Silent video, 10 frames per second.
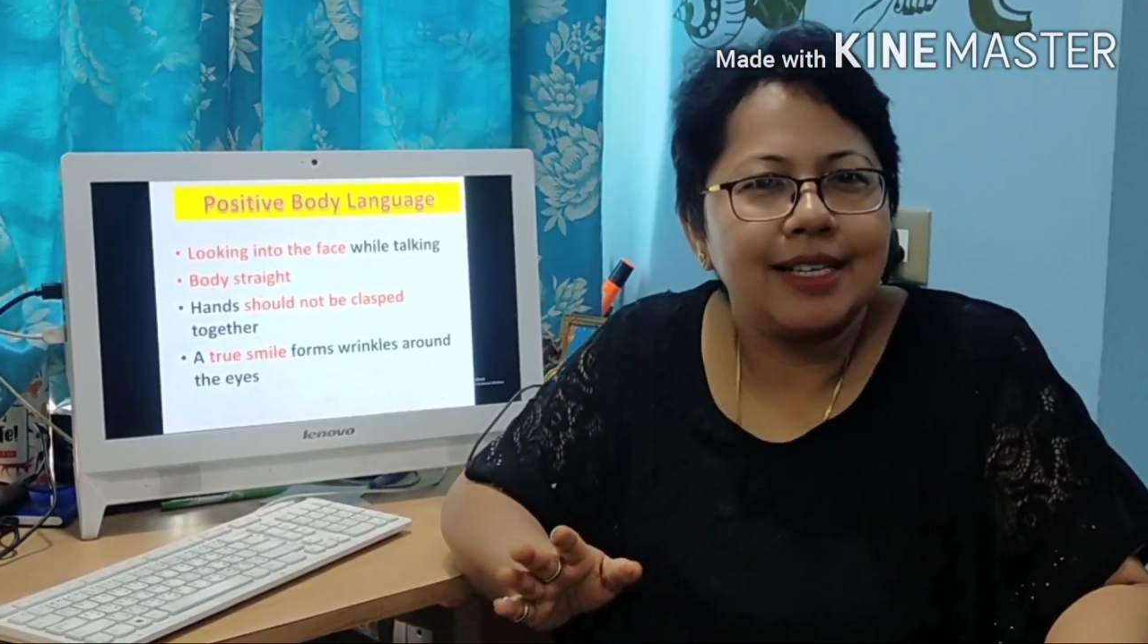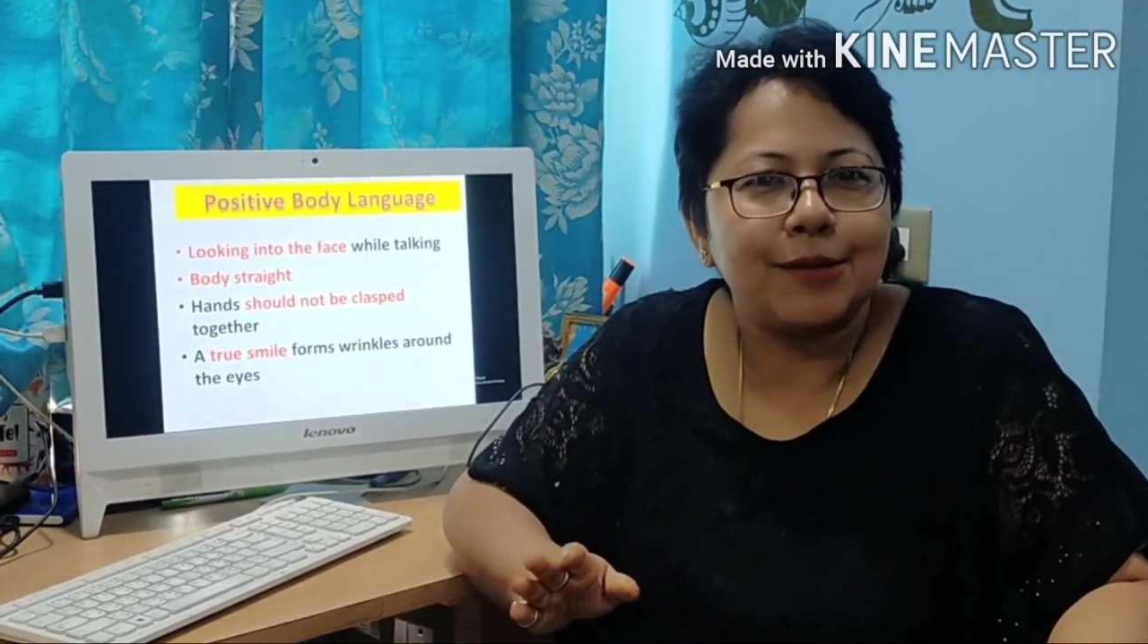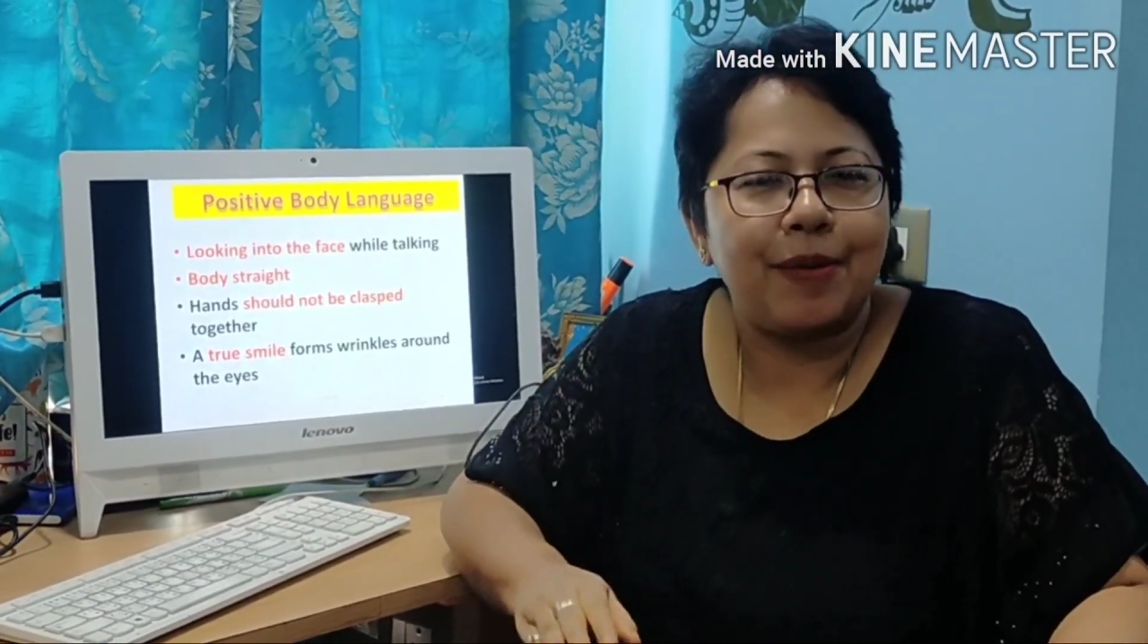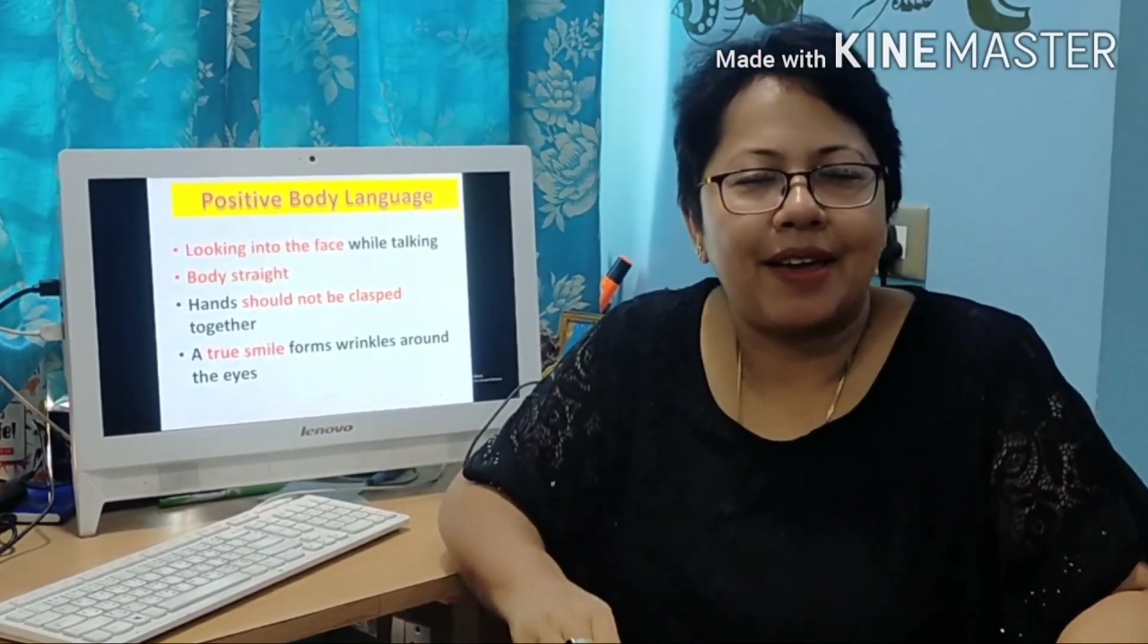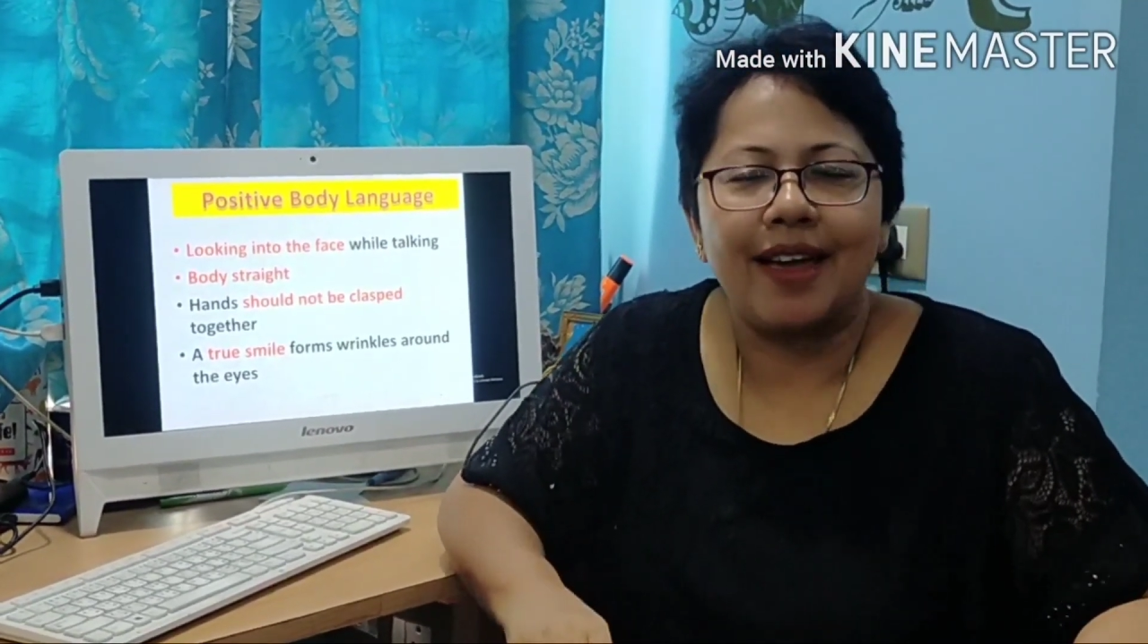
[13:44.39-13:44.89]

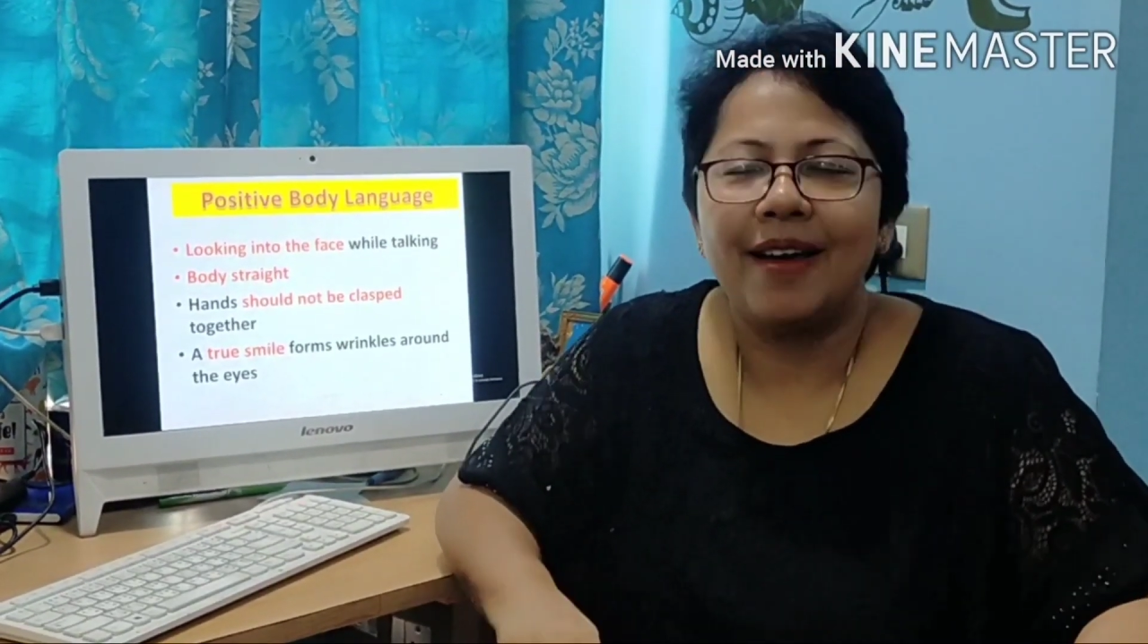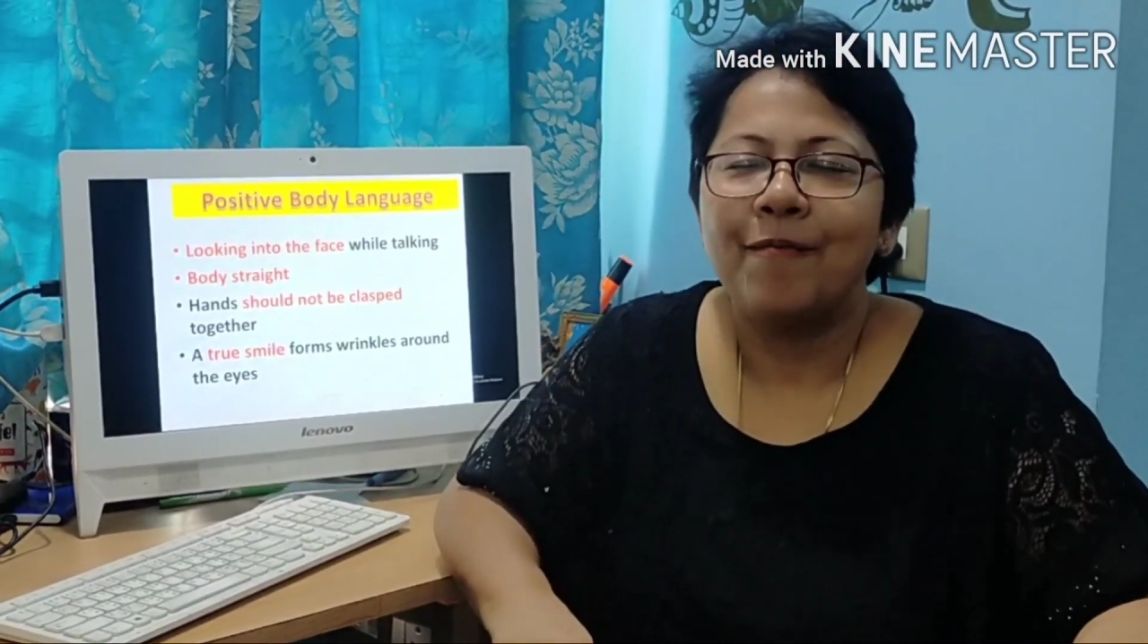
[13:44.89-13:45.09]
speaking,